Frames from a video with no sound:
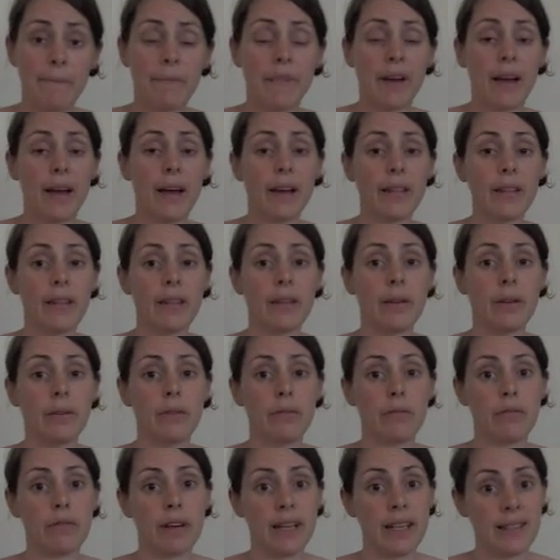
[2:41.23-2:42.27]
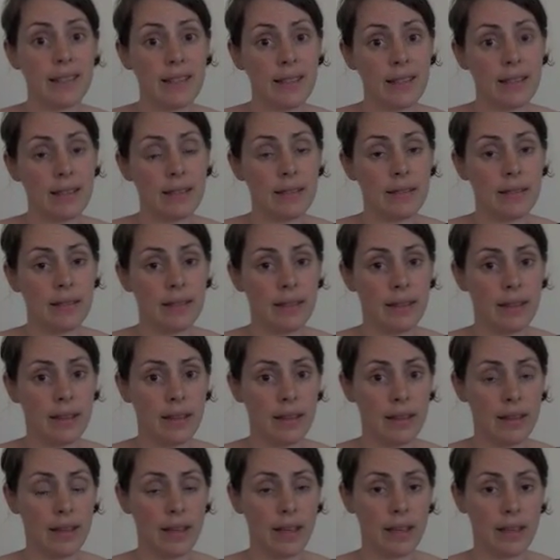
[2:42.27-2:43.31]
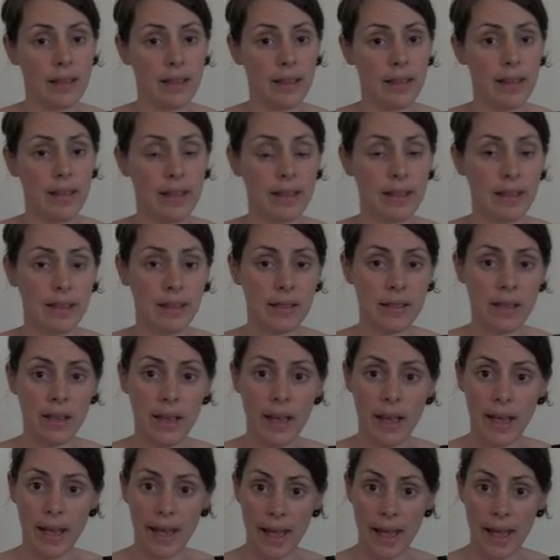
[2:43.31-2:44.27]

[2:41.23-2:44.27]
The other reason that this